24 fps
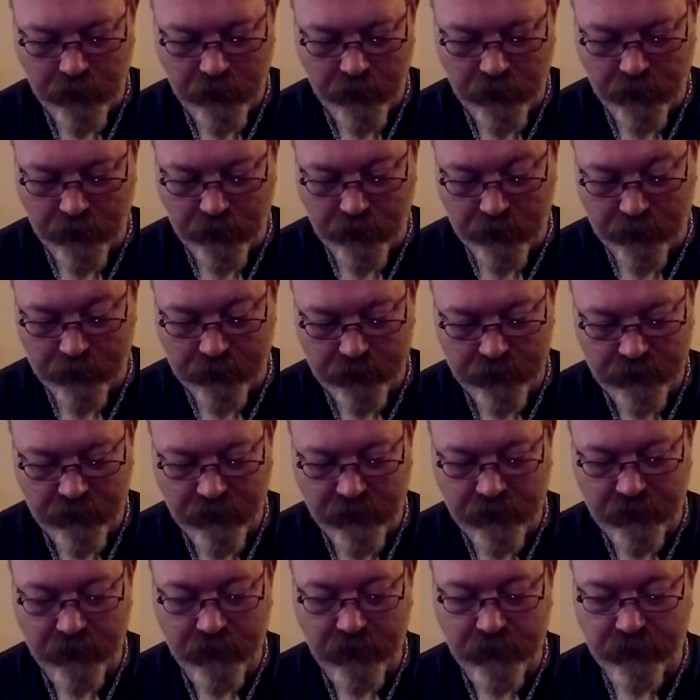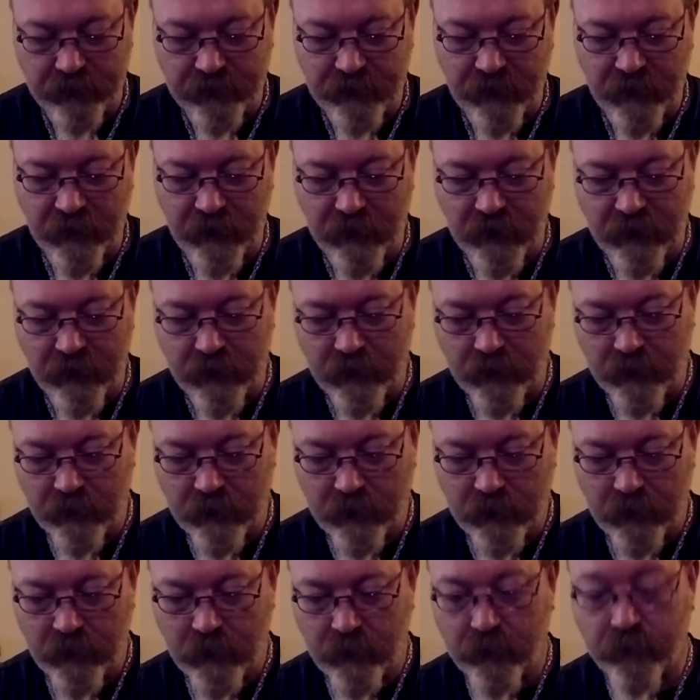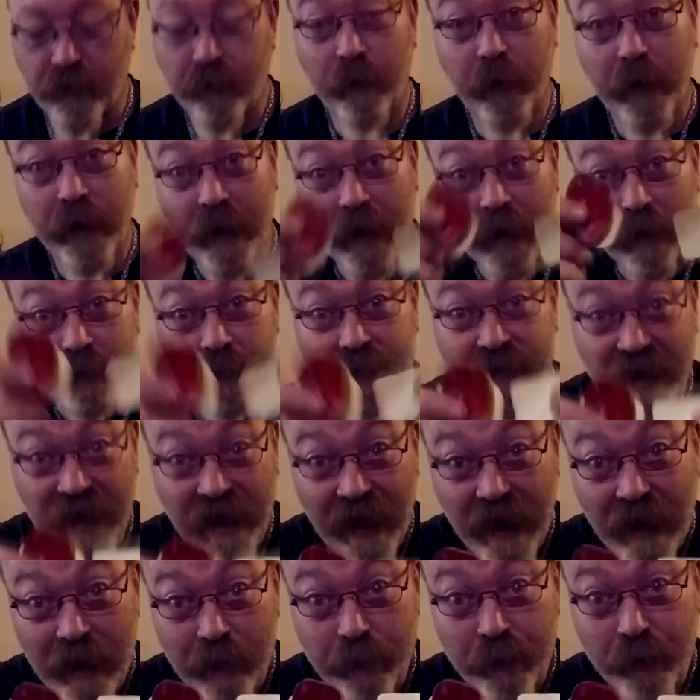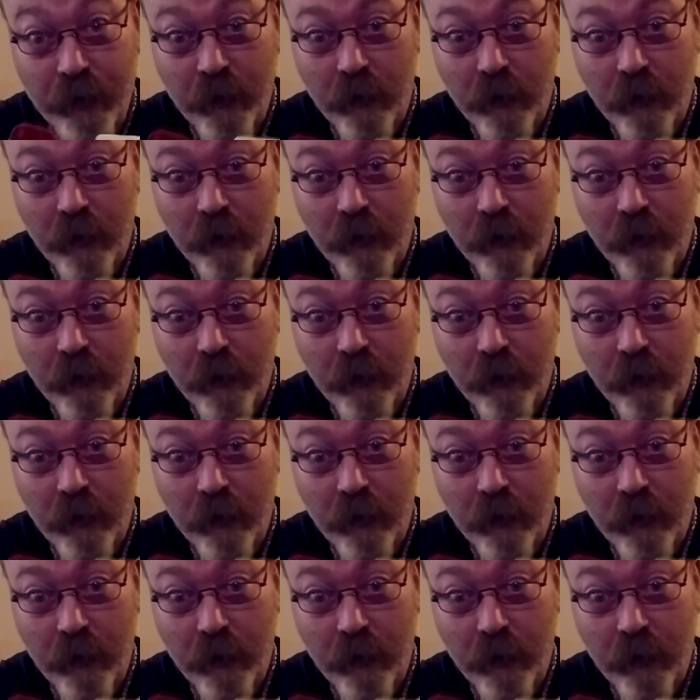and then the 3M tape